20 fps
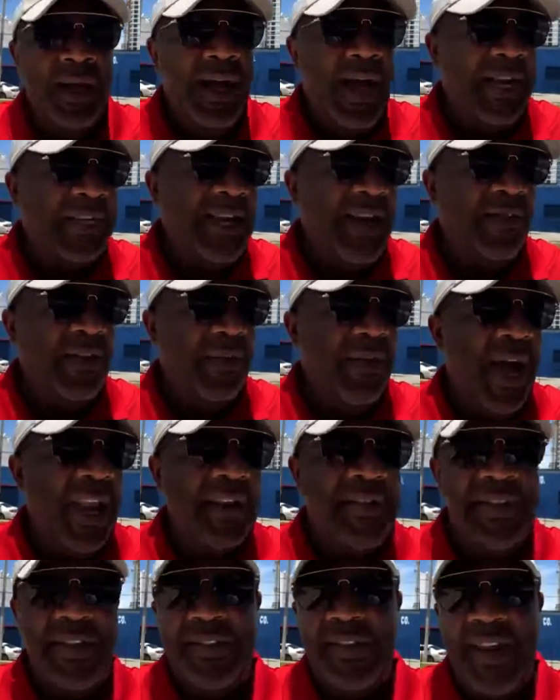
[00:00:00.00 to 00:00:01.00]
I tell everybody,
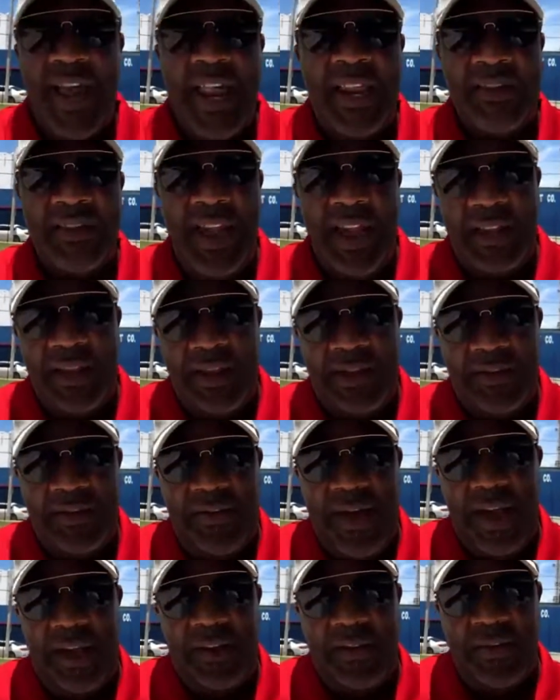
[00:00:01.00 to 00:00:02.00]
Cincinnati's like Las
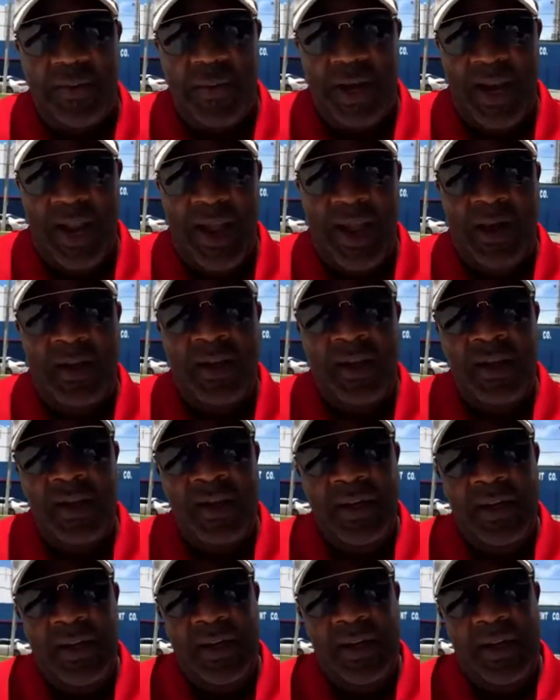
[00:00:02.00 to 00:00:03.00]
Vegas for me now.
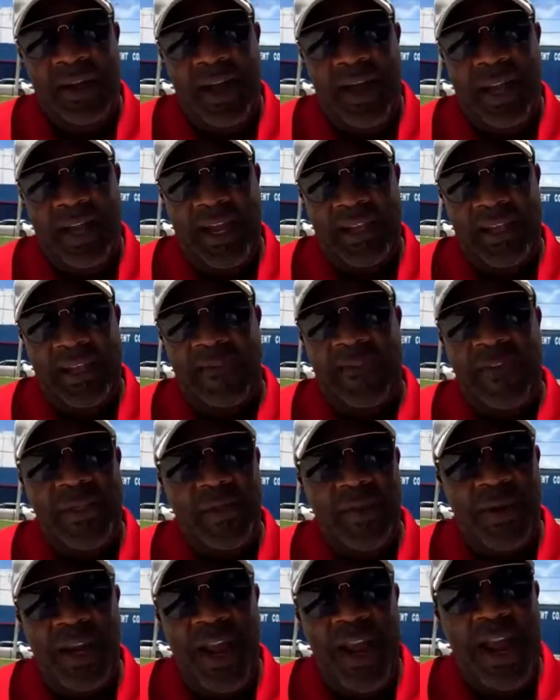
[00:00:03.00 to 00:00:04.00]
I get there for
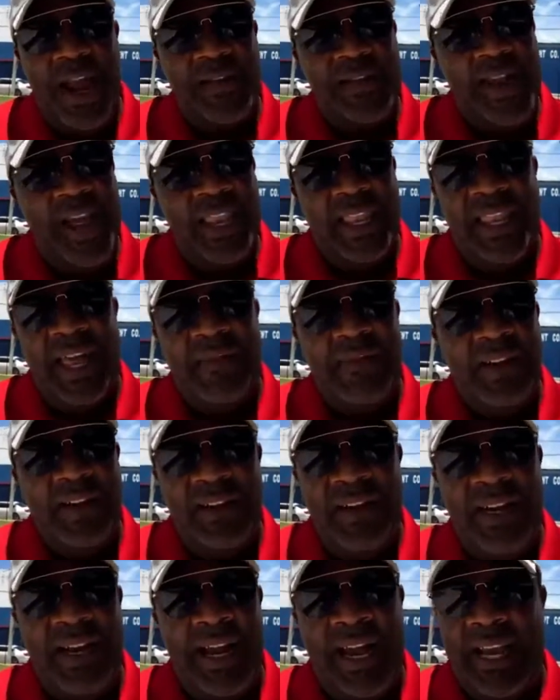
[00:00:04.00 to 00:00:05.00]
3 days. I love it, and
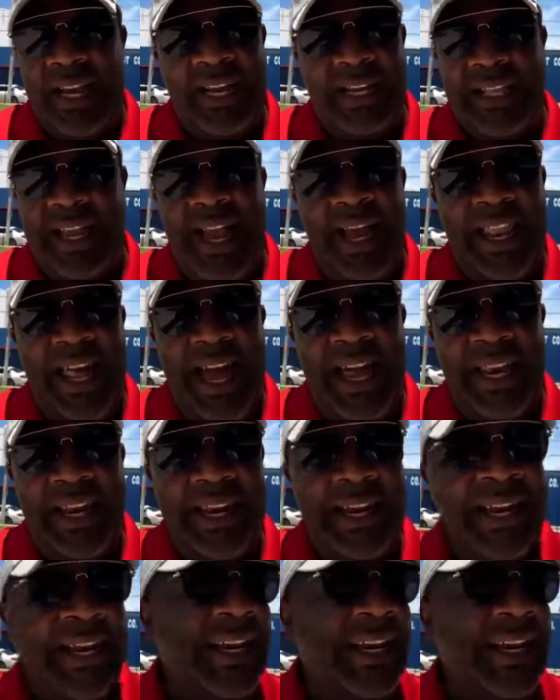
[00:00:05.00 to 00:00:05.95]
then I got to get the hell out of there.